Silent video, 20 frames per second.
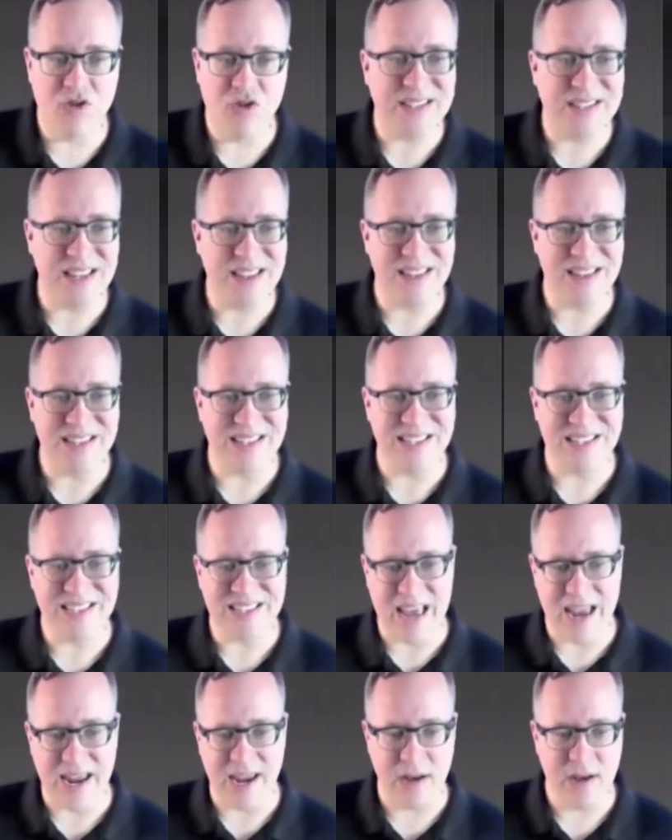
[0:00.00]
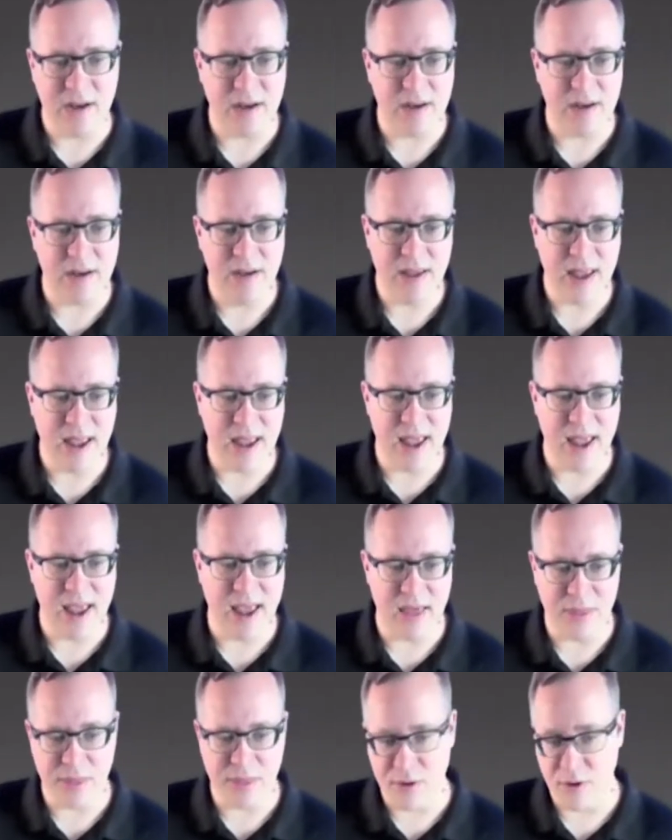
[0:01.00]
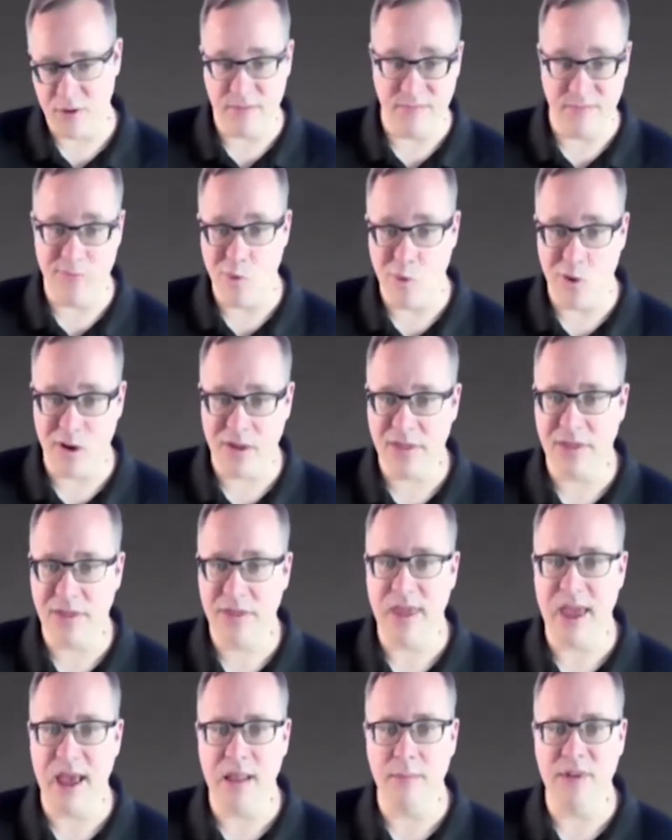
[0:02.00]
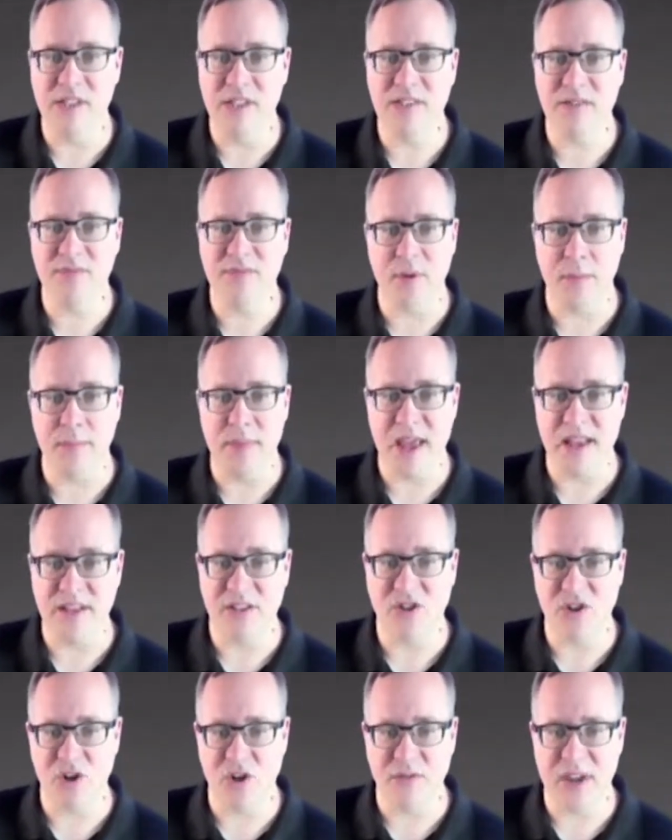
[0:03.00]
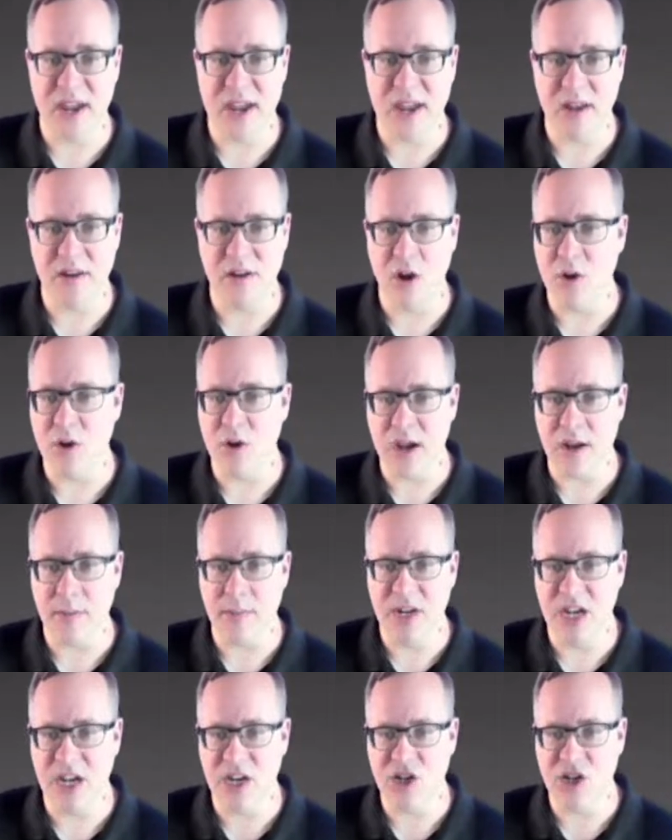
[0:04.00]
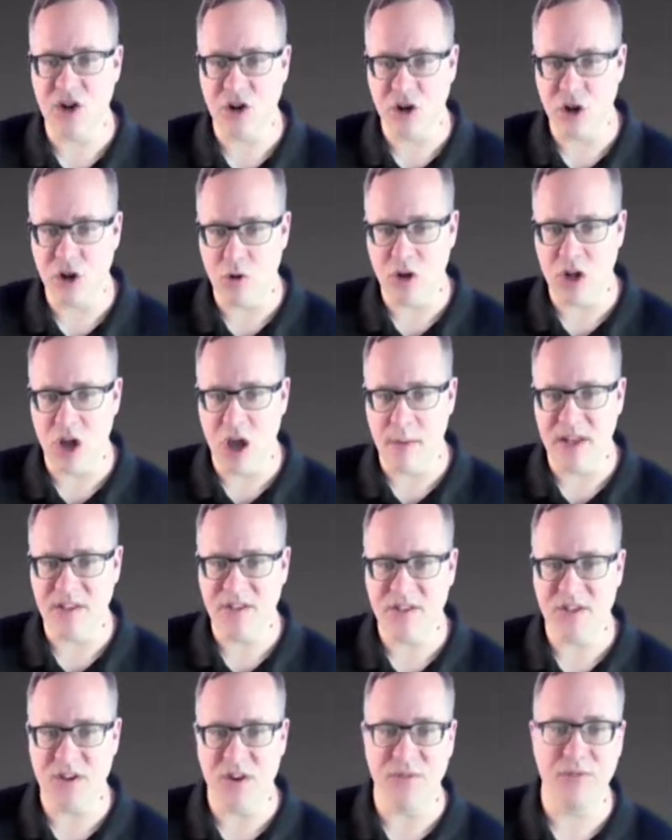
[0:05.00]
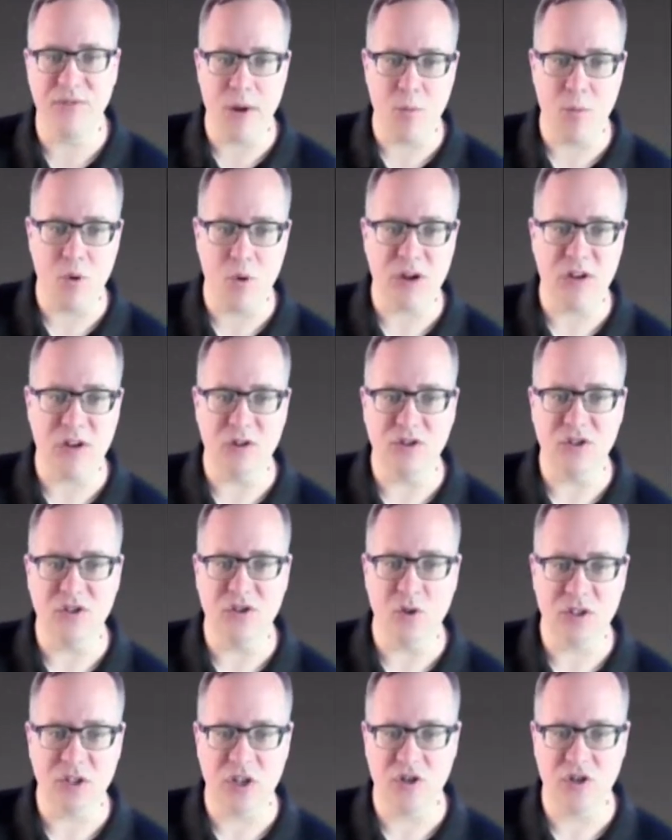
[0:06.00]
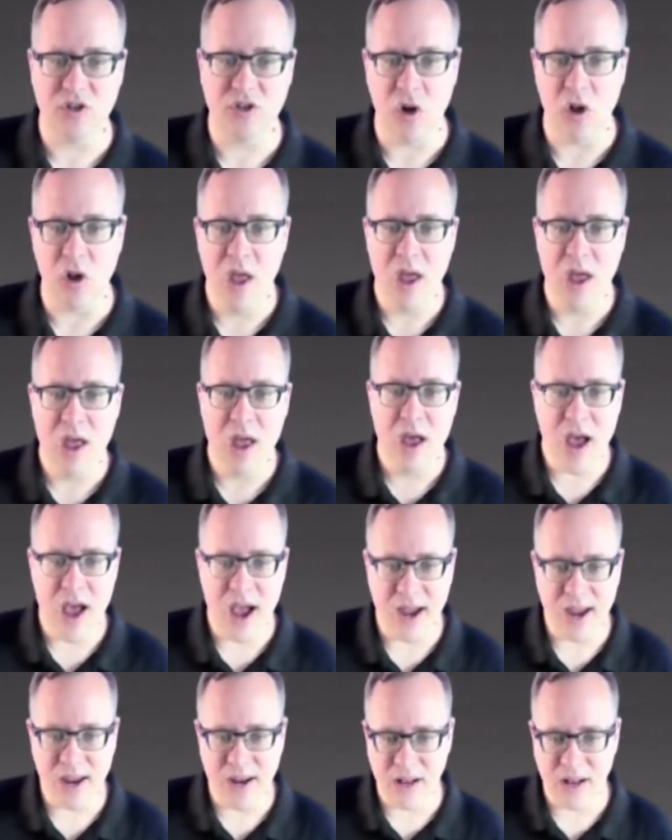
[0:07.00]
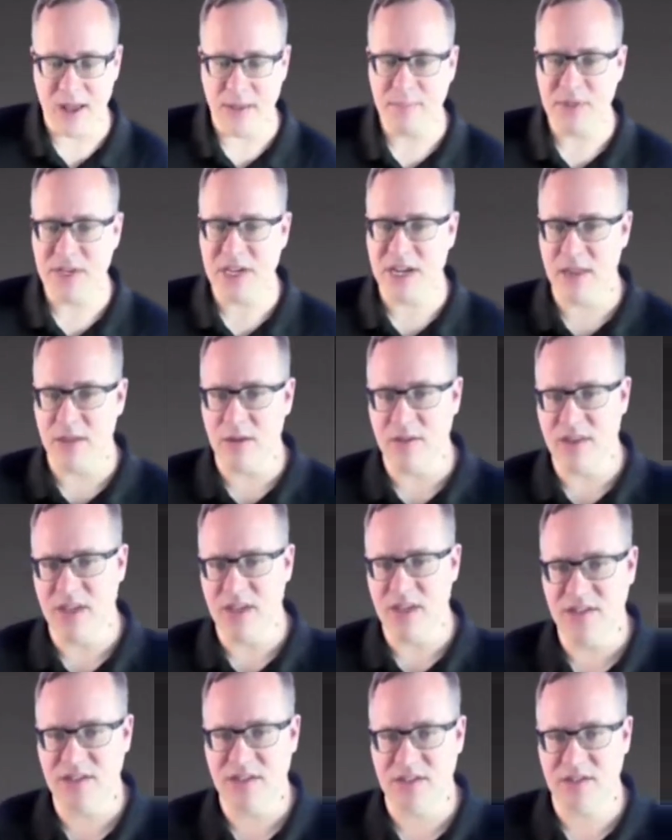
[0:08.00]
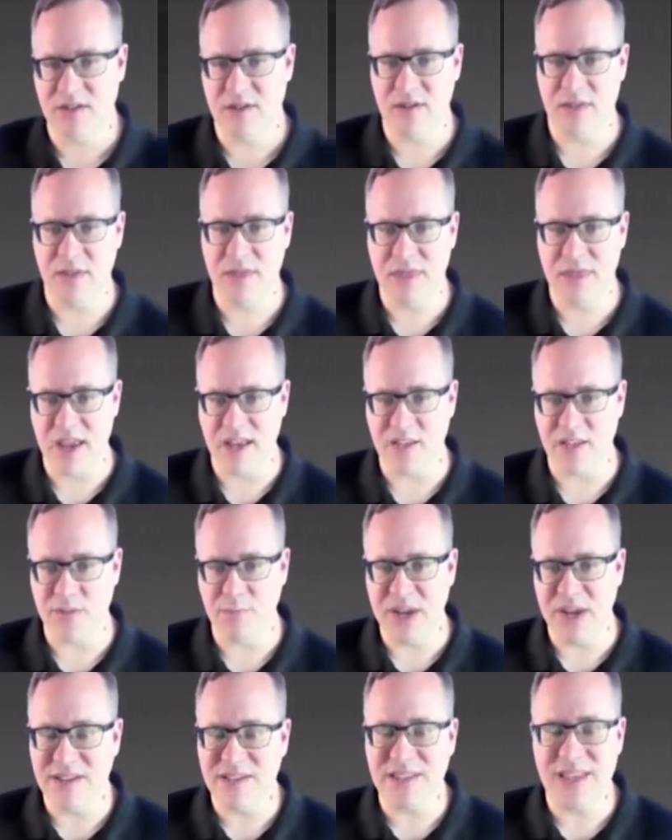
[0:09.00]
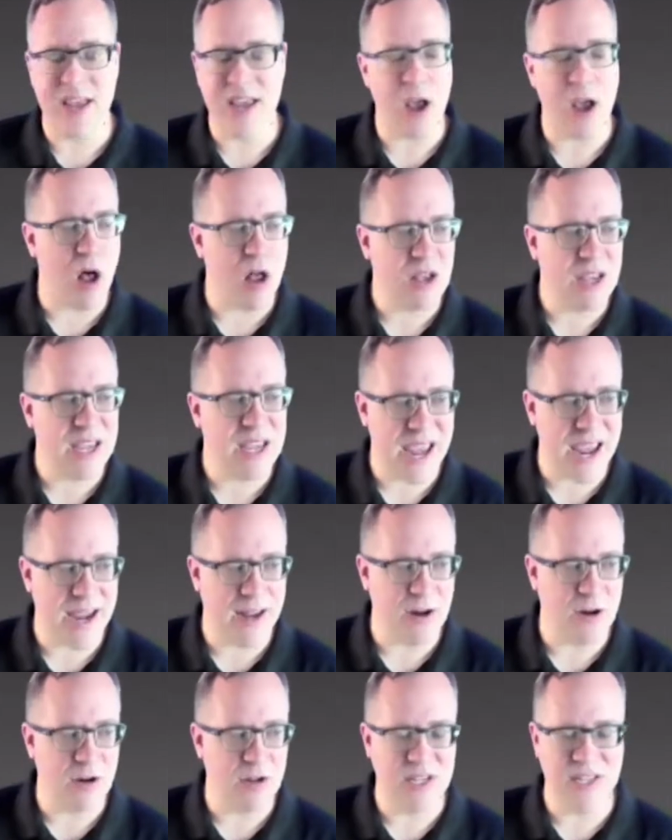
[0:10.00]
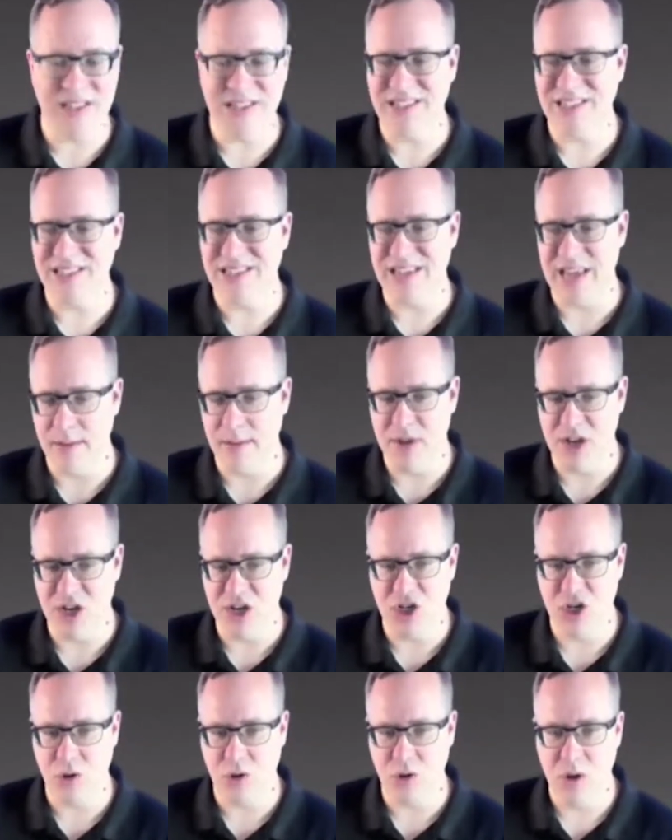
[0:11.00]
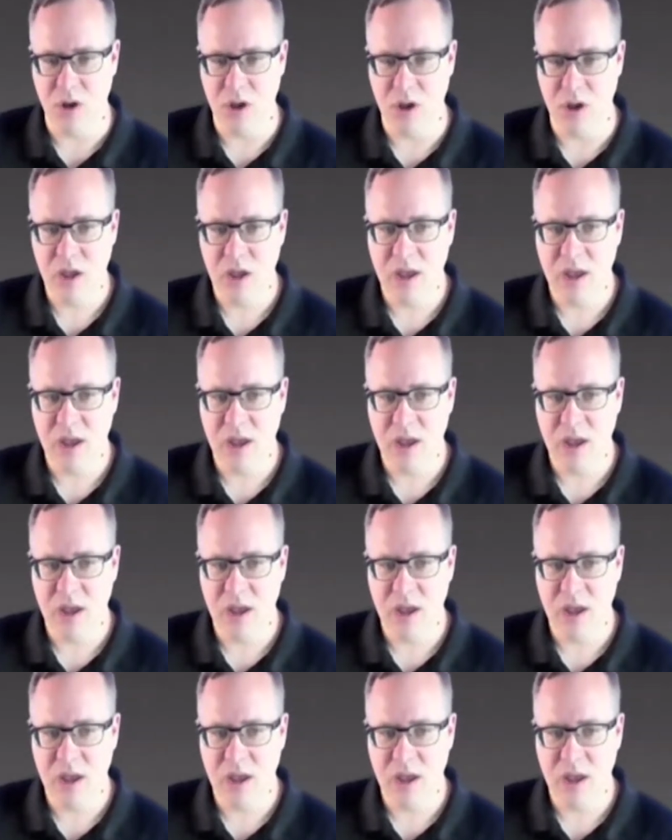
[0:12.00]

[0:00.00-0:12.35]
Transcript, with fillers: addressing the second uh, third and fourth elements from that survey no documentation or code comments no framework no source control i'm going to lump together these things because they all cater to the same issue